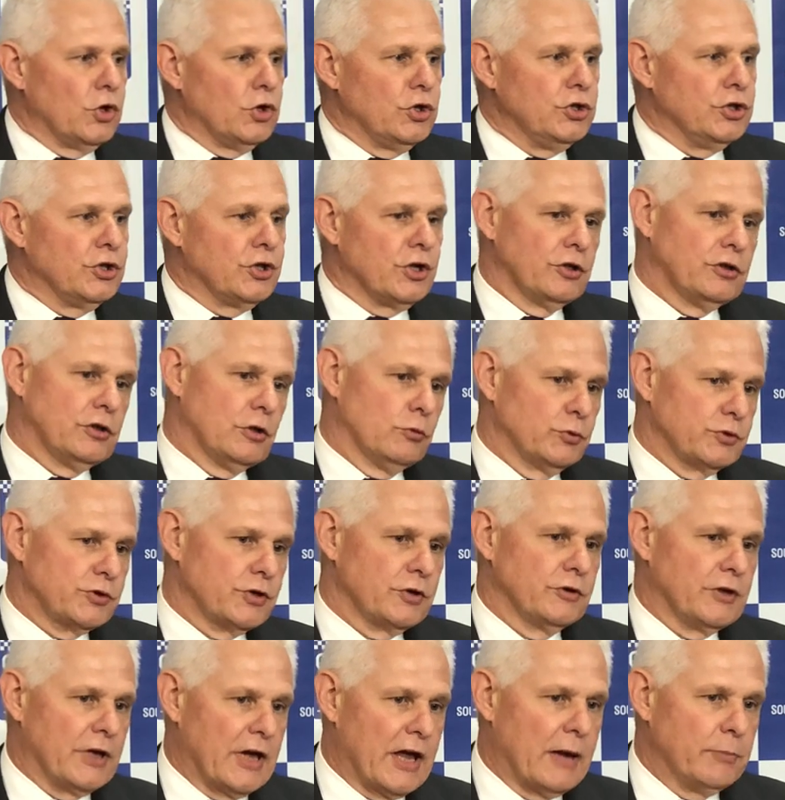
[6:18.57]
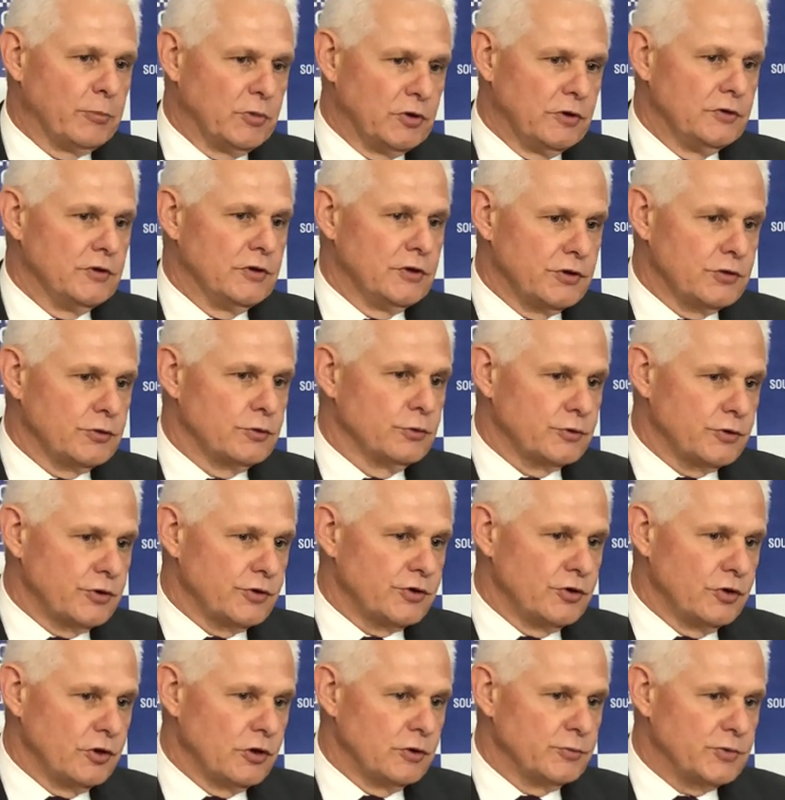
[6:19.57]
you don't know what's going to happen in these sorts of
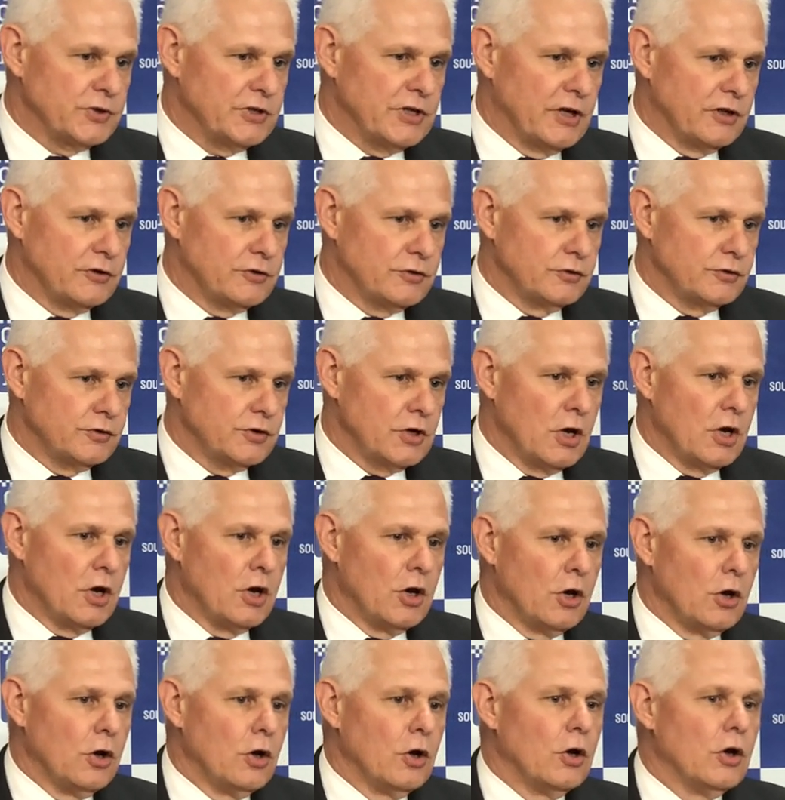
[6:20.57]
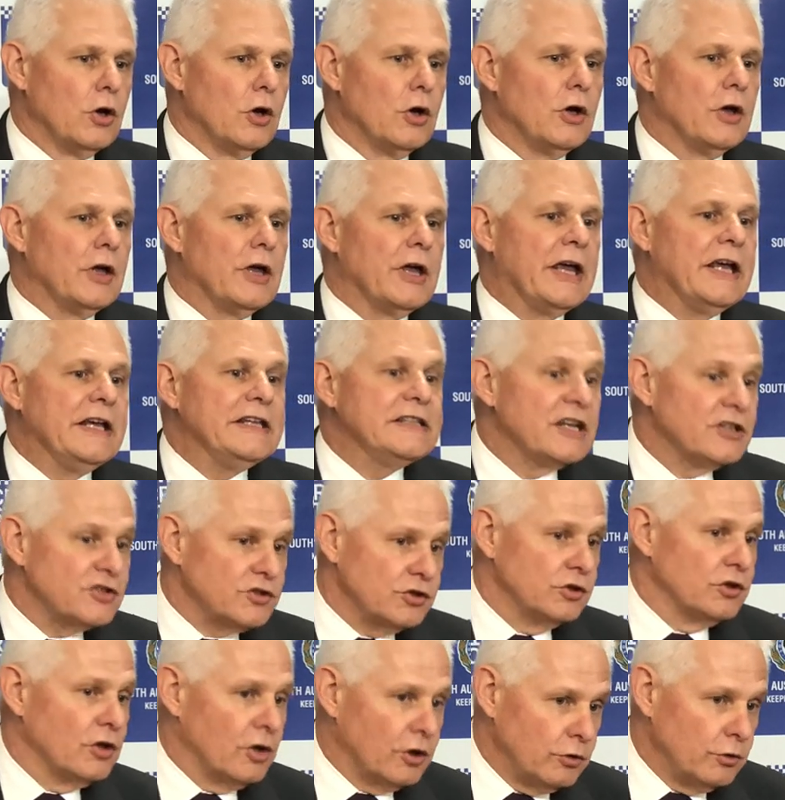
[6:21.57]
circumstances. He
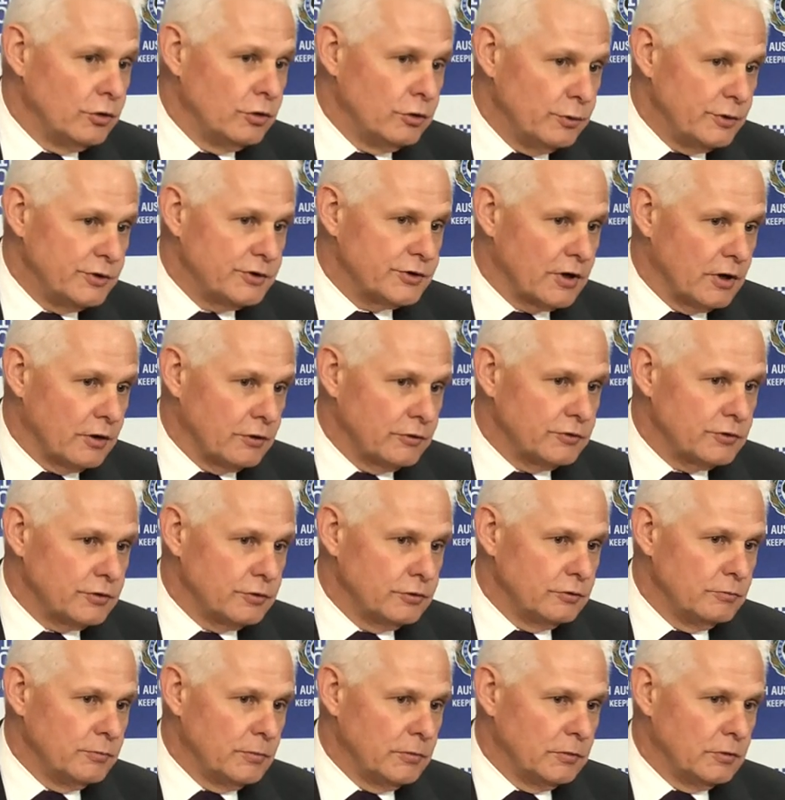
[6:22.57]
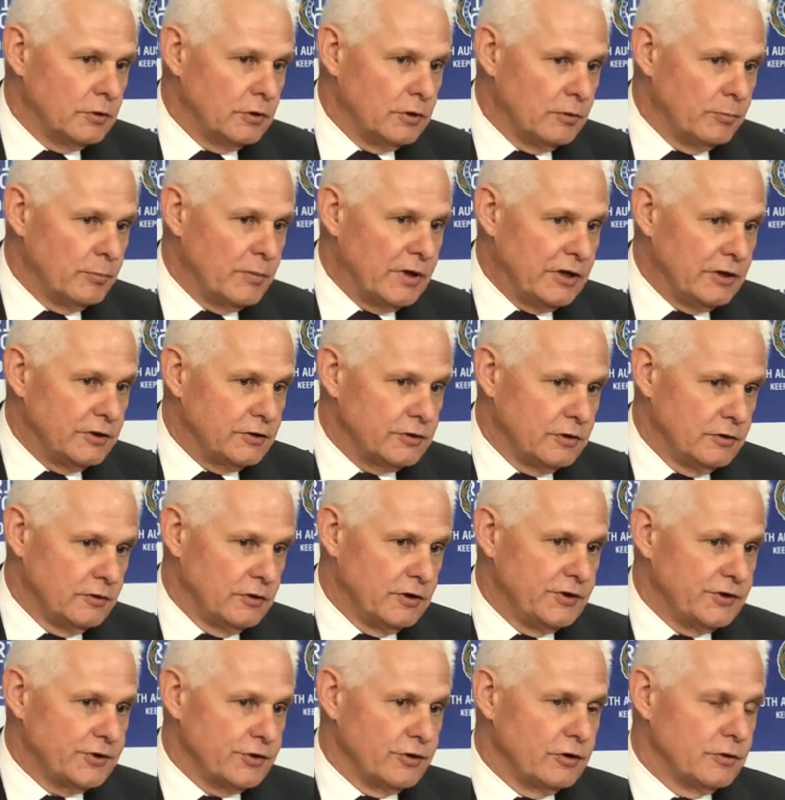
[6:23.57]
doesn't know who he's going to meet in
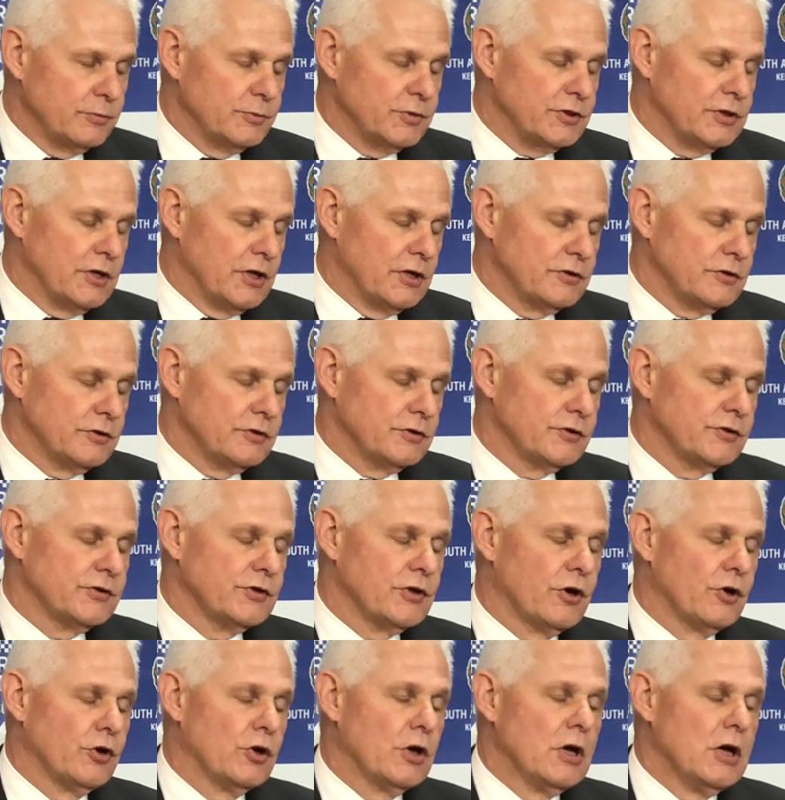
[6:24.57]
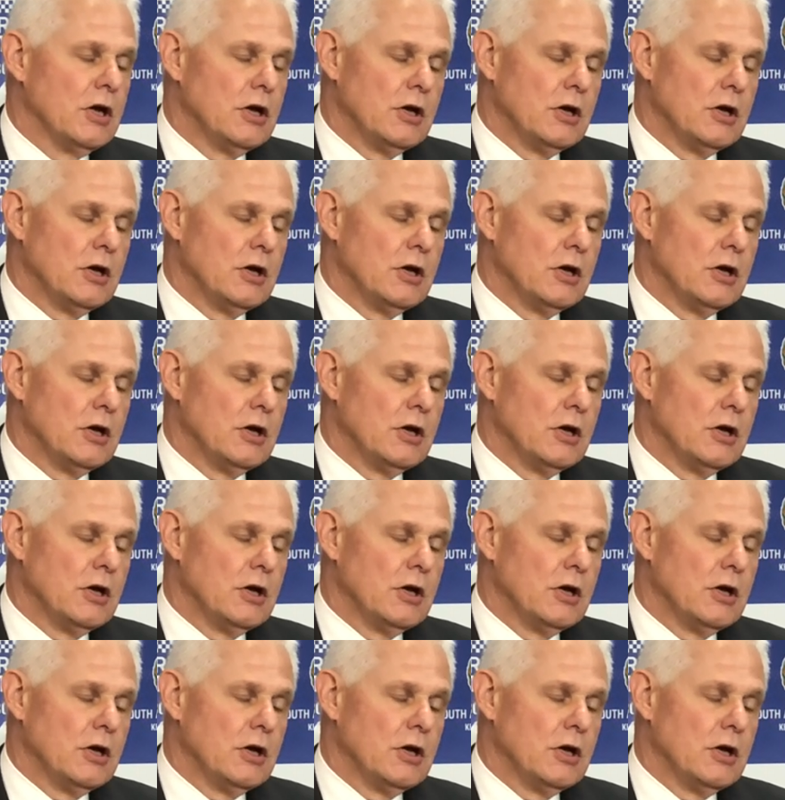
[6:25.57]
these circumstances. So.